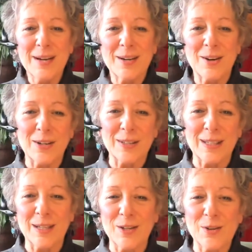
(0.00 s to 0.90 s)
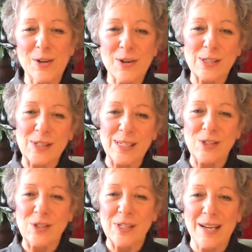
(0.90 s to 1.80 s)
called the New York City
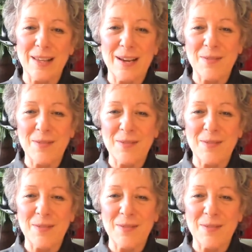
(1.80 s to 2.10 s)
Stay the F